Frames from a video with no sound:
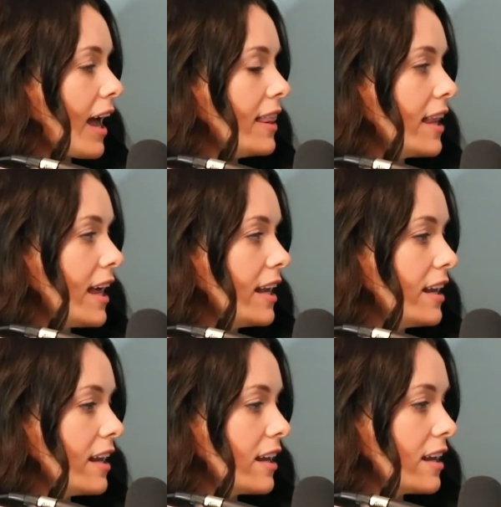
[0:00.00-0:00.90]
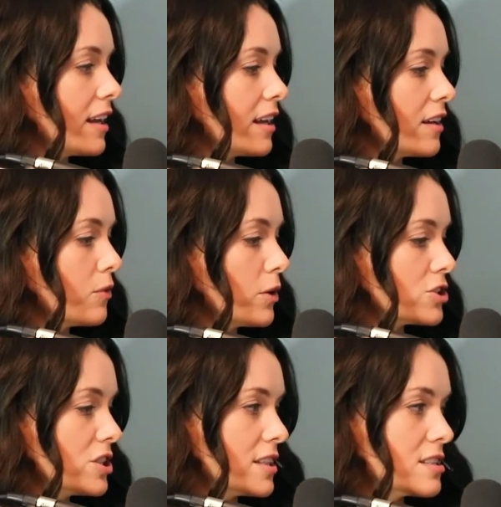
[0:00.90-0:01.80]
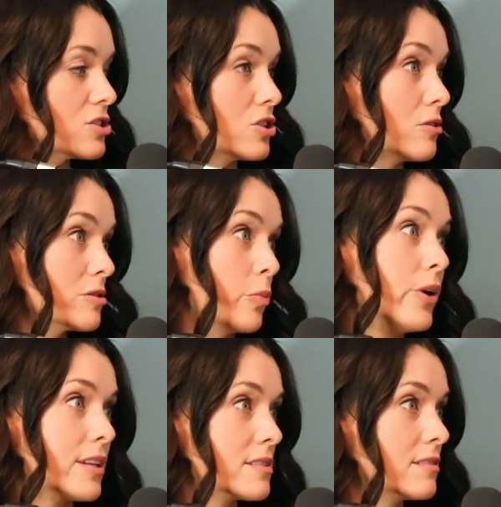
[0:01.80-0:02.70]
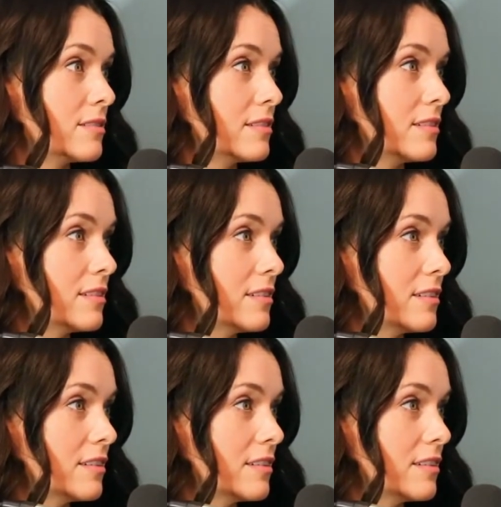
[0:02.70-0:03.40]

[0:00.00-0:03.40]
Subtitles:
And then what she does is she goes and points. Right.